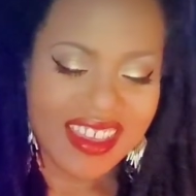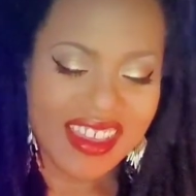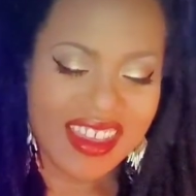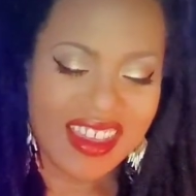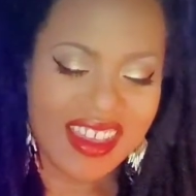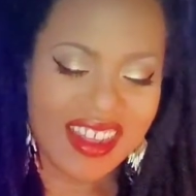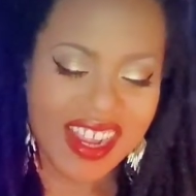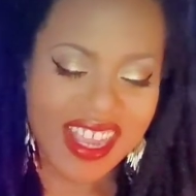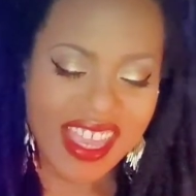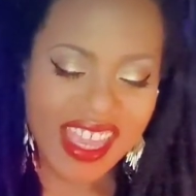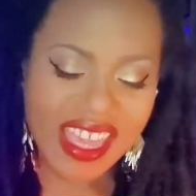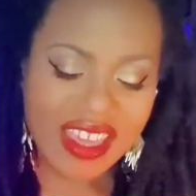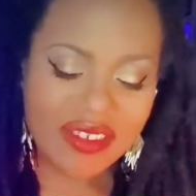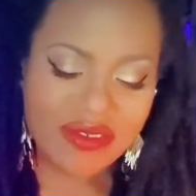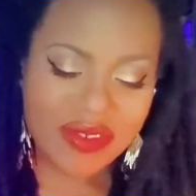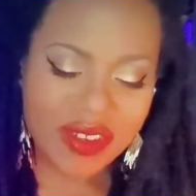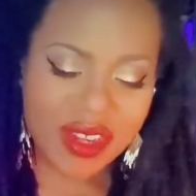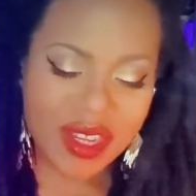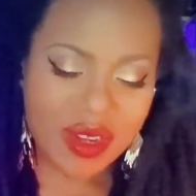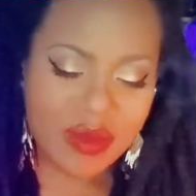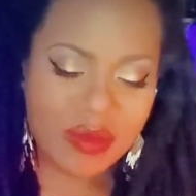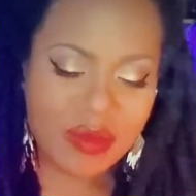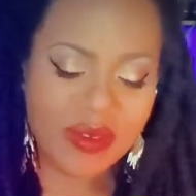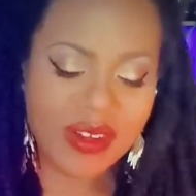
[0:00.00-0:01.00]
All right, for
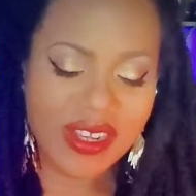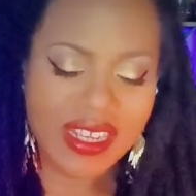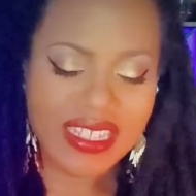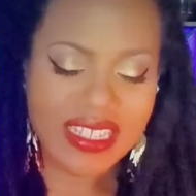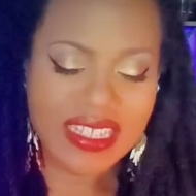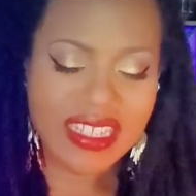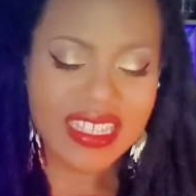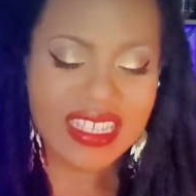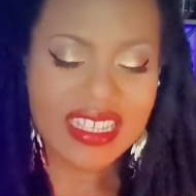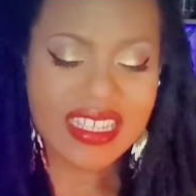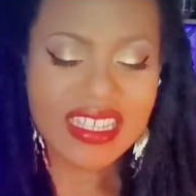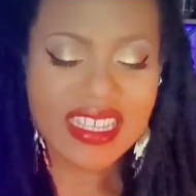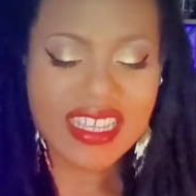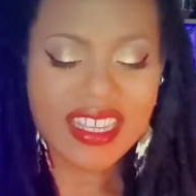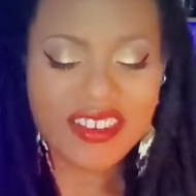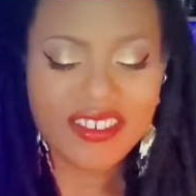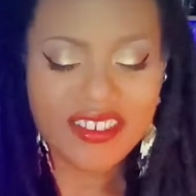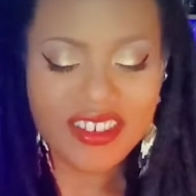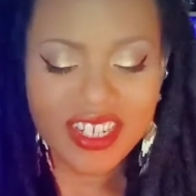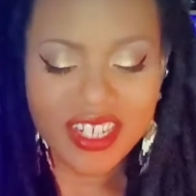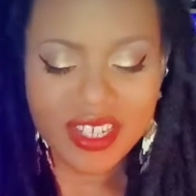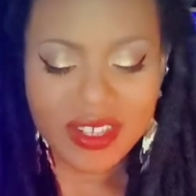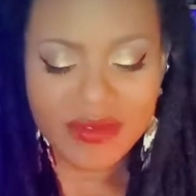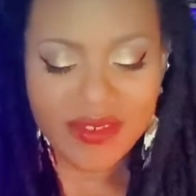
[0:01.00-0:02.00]
your present
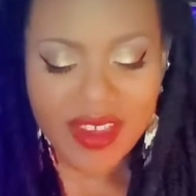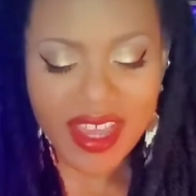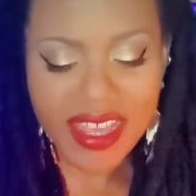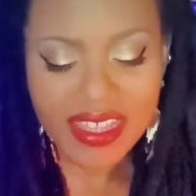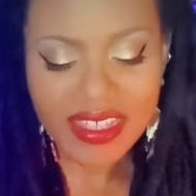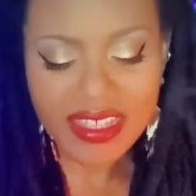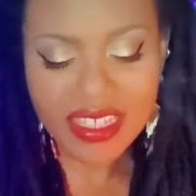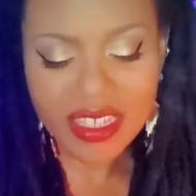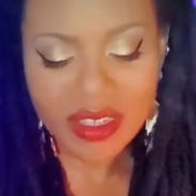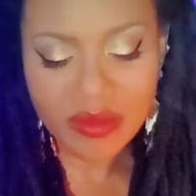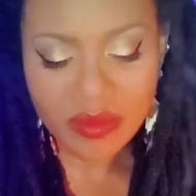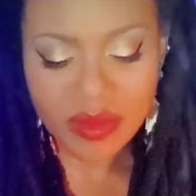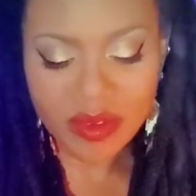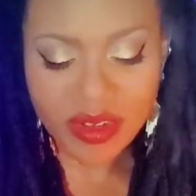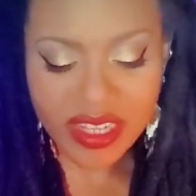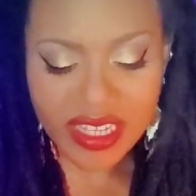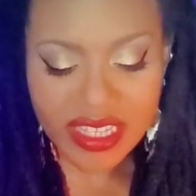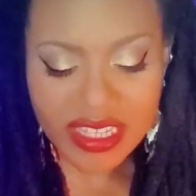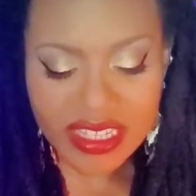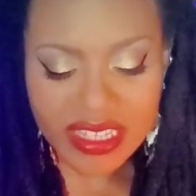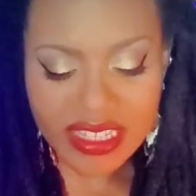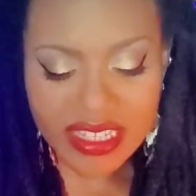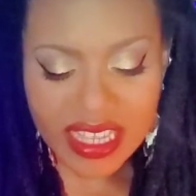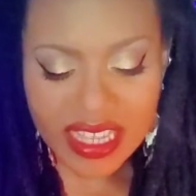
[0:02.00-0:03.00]
energy, you've got
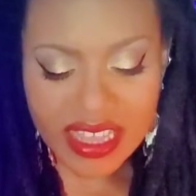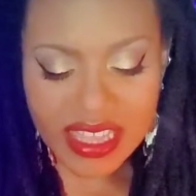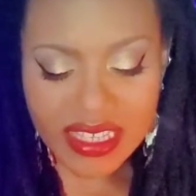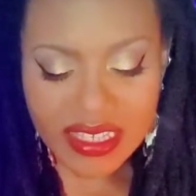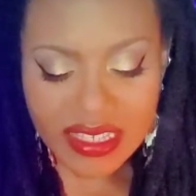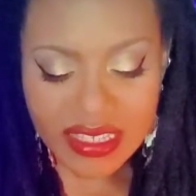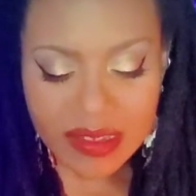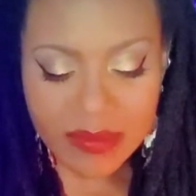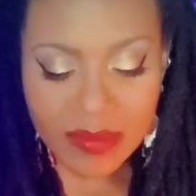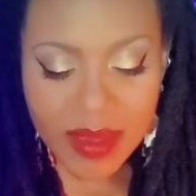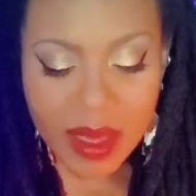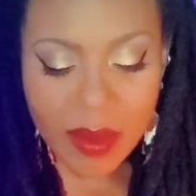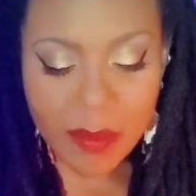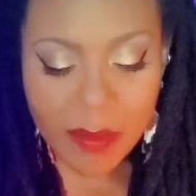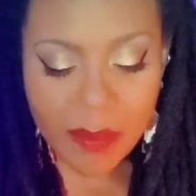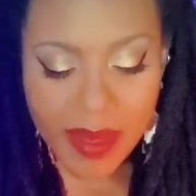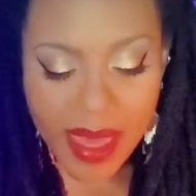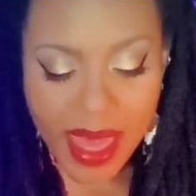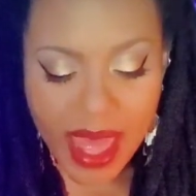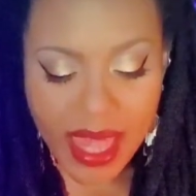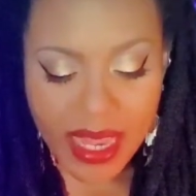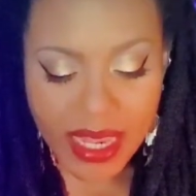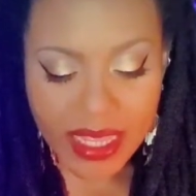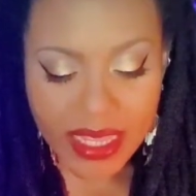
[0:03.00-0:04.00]
temperance, and this is about
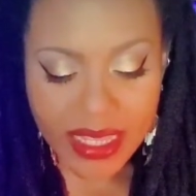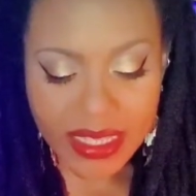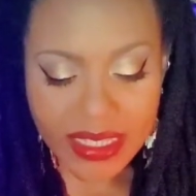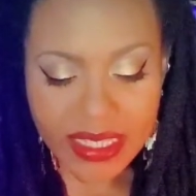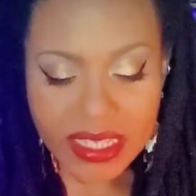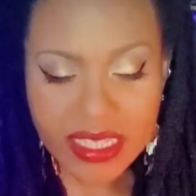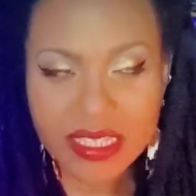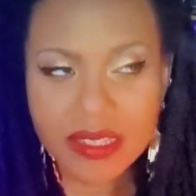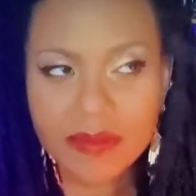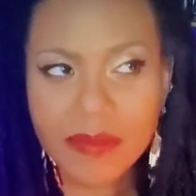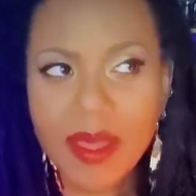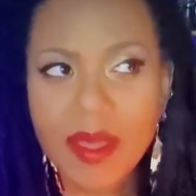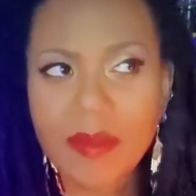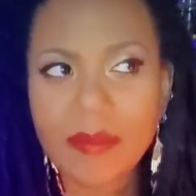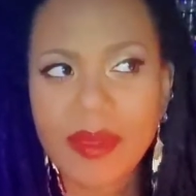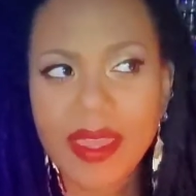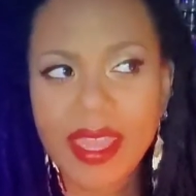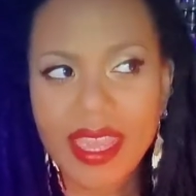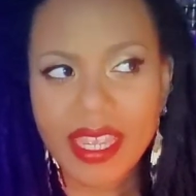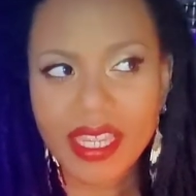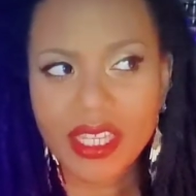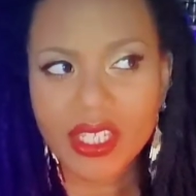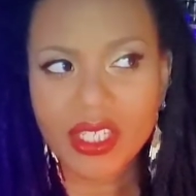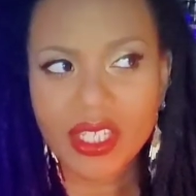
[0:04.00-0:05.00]
balance, this is about
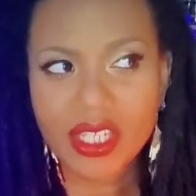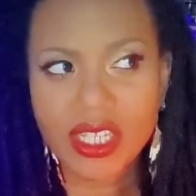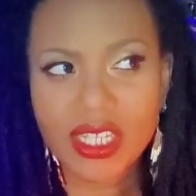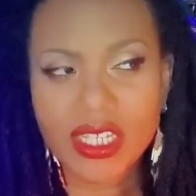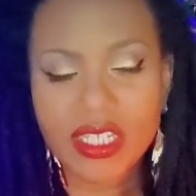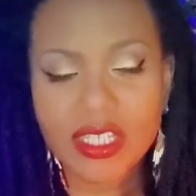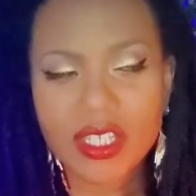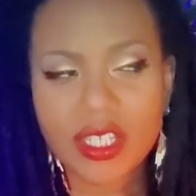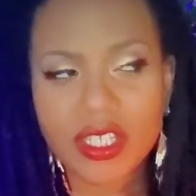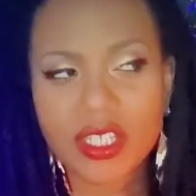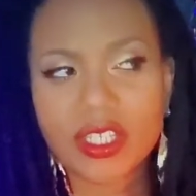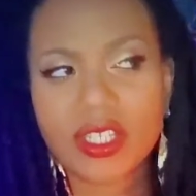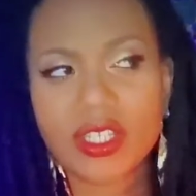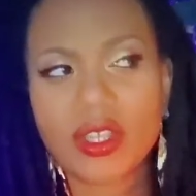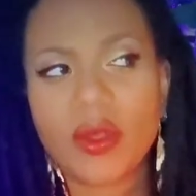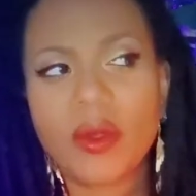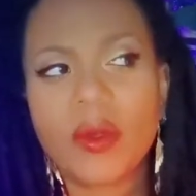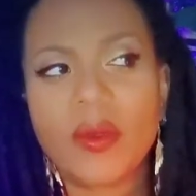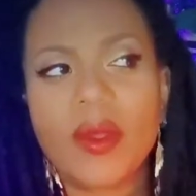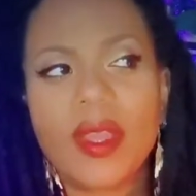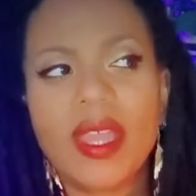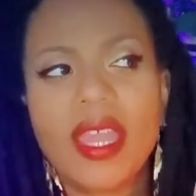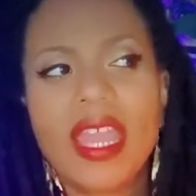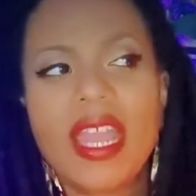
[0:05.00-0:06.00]
patience.
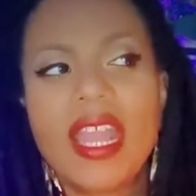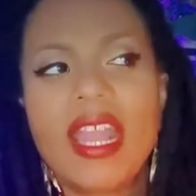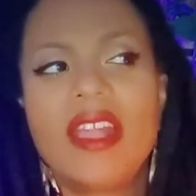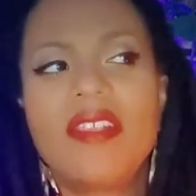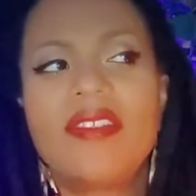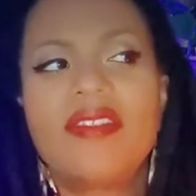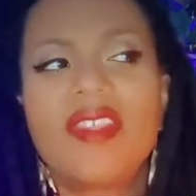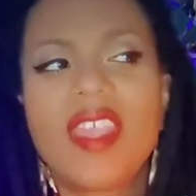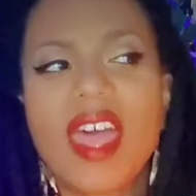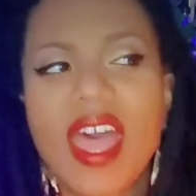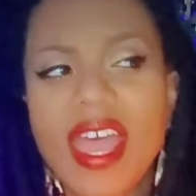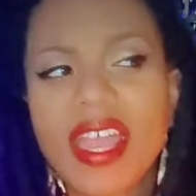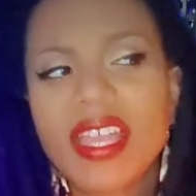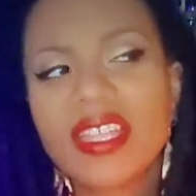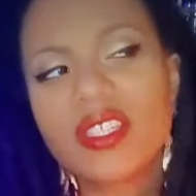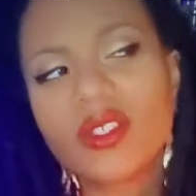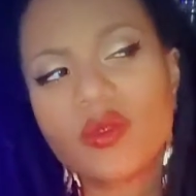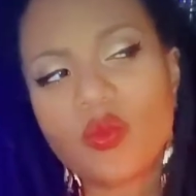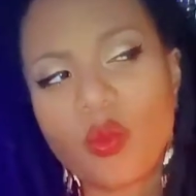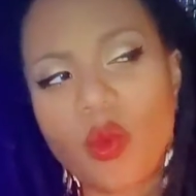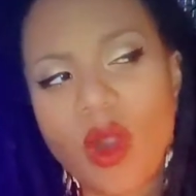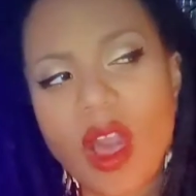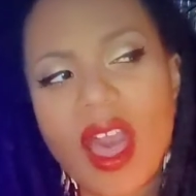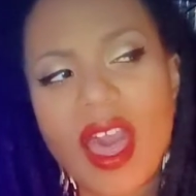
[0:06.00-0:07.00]
So
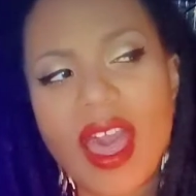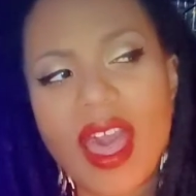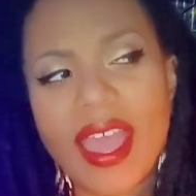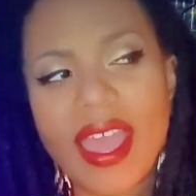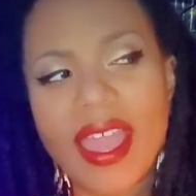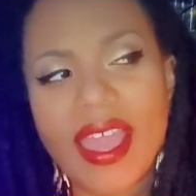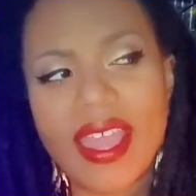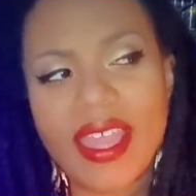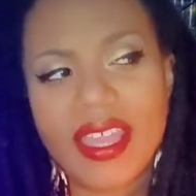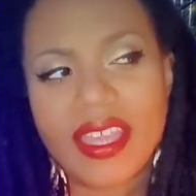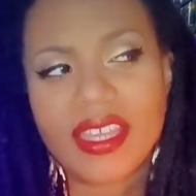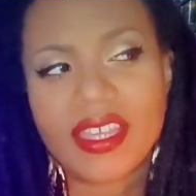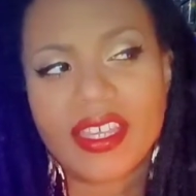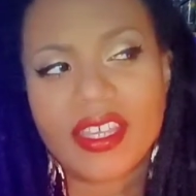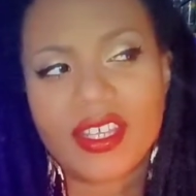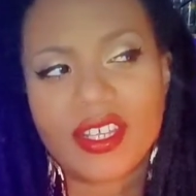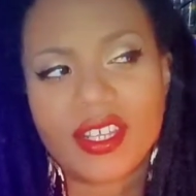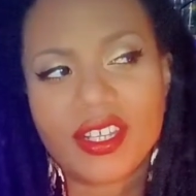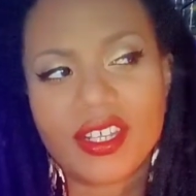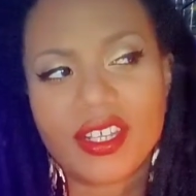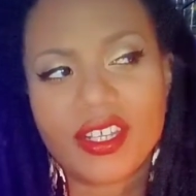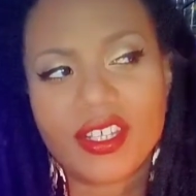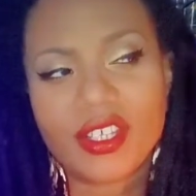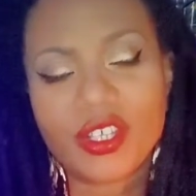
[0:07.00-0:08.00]
that's why
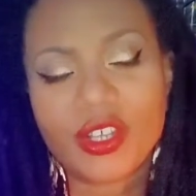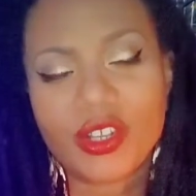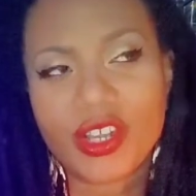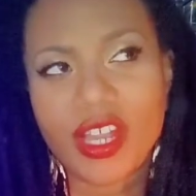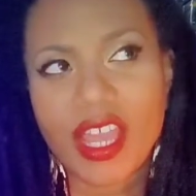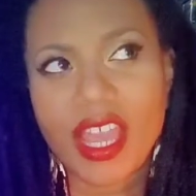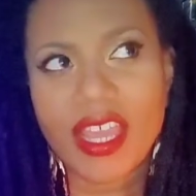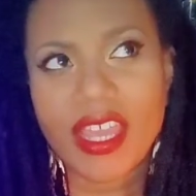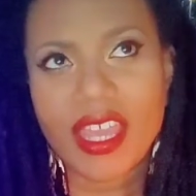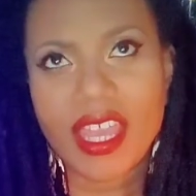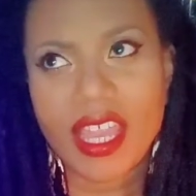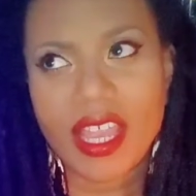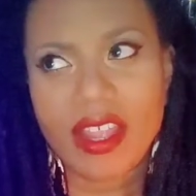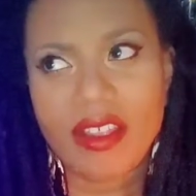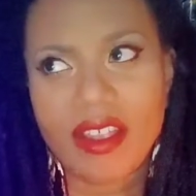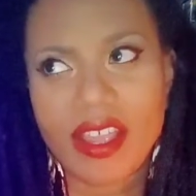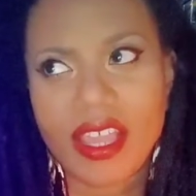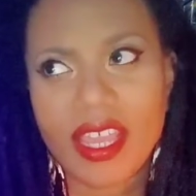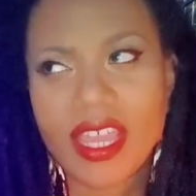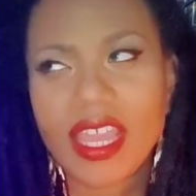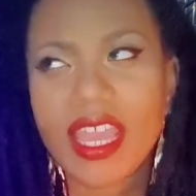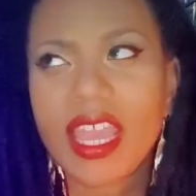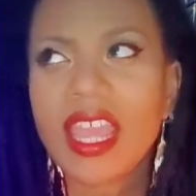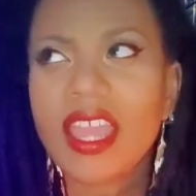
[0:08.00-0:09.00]
you're not
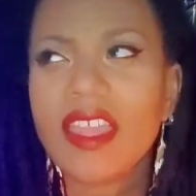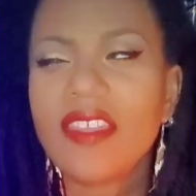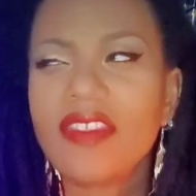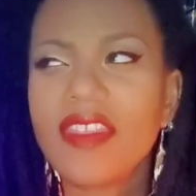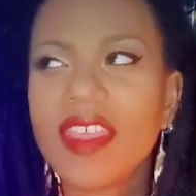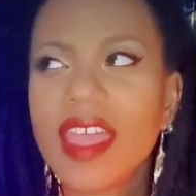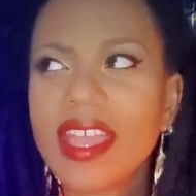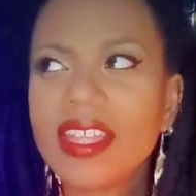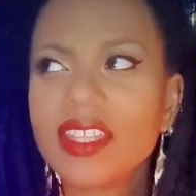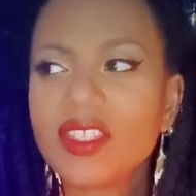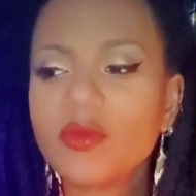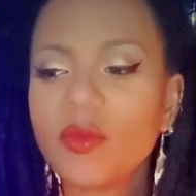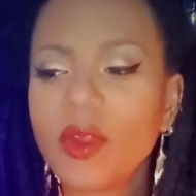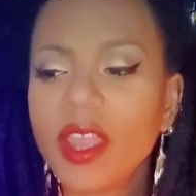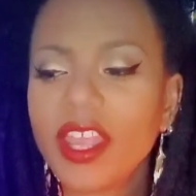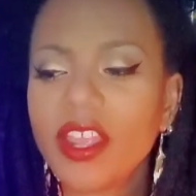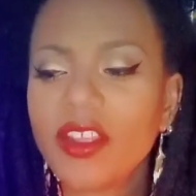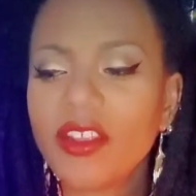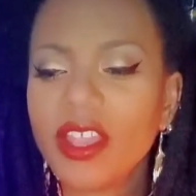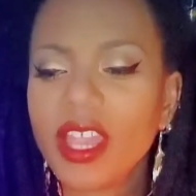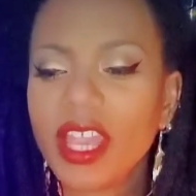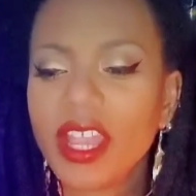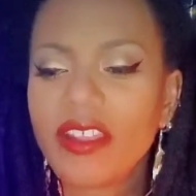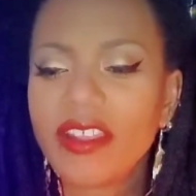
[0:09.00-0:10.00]
caring. That's why
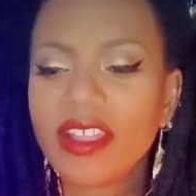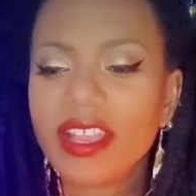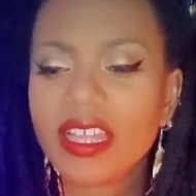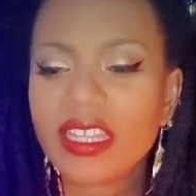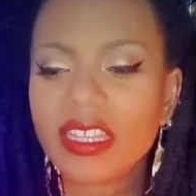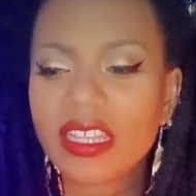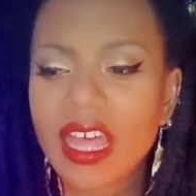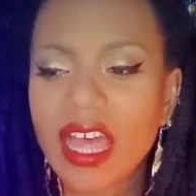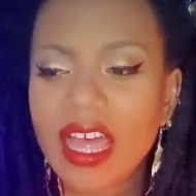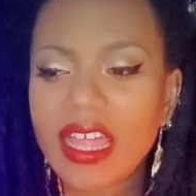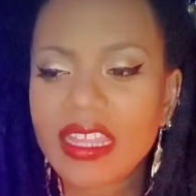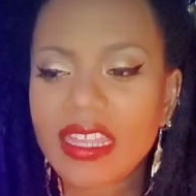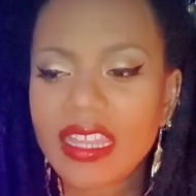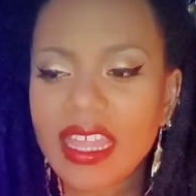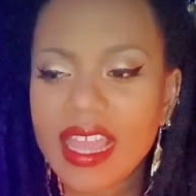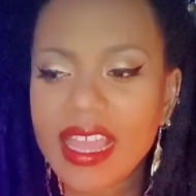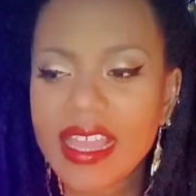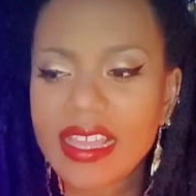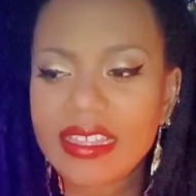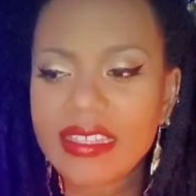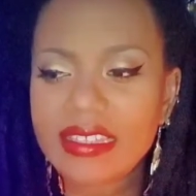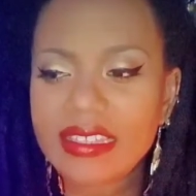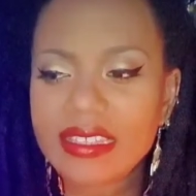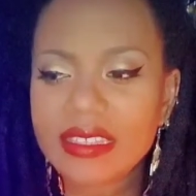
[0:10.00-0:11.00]
you're caring a lot
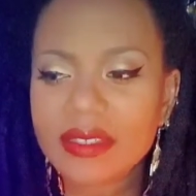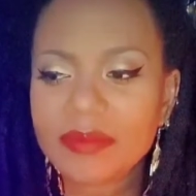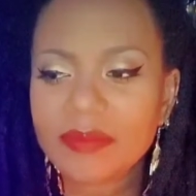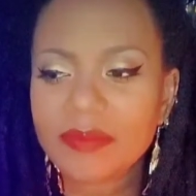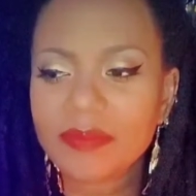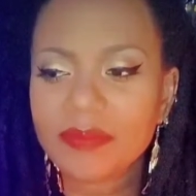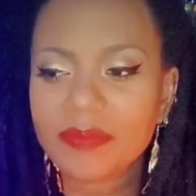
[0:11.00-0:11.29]
less.